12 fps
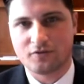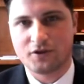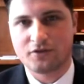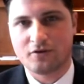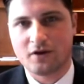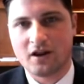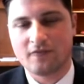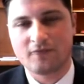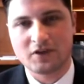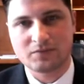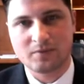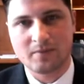338
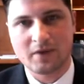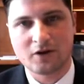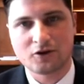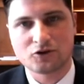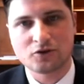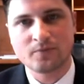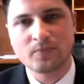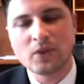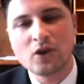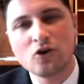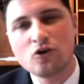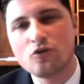investment manager
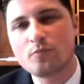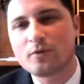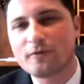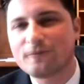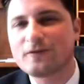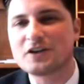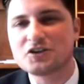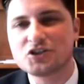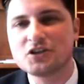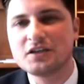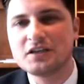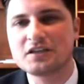who
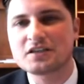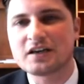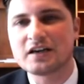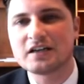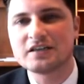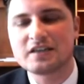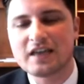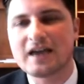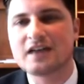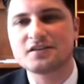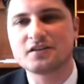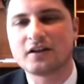professionally designs the
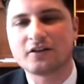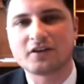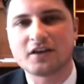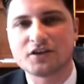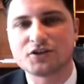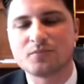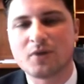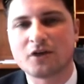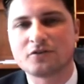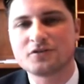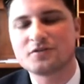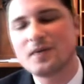asset allocation
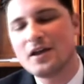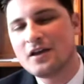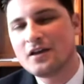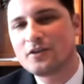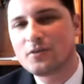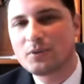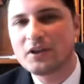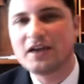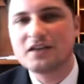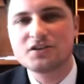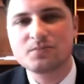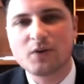models, the
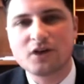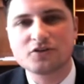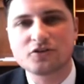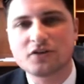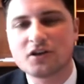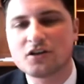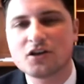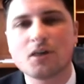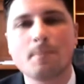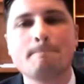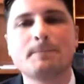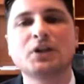plan sponsor can
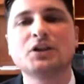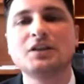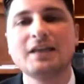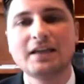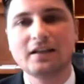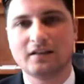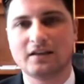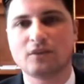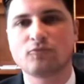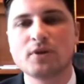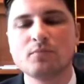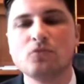
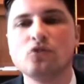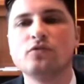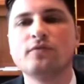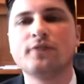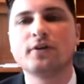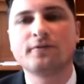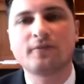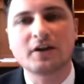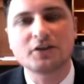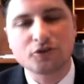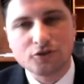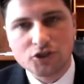completely remove their
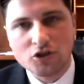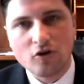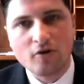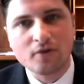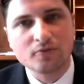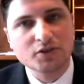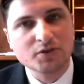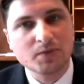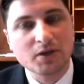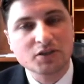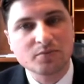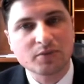fiduciary
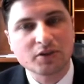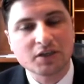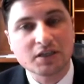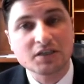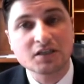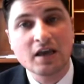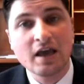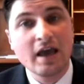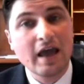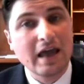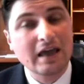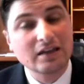responsibilities
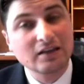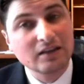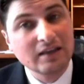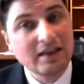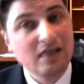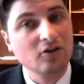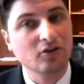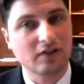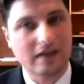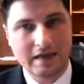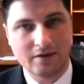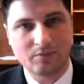and legal
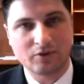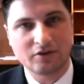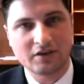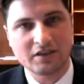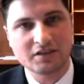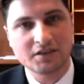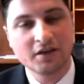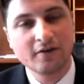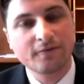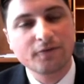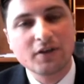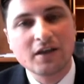liabilities
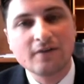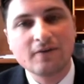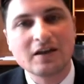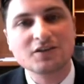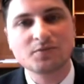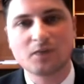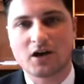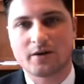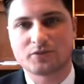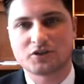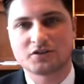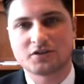for the investment
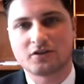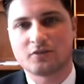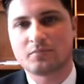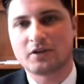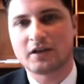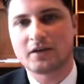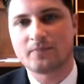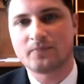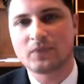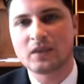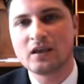options in their plan.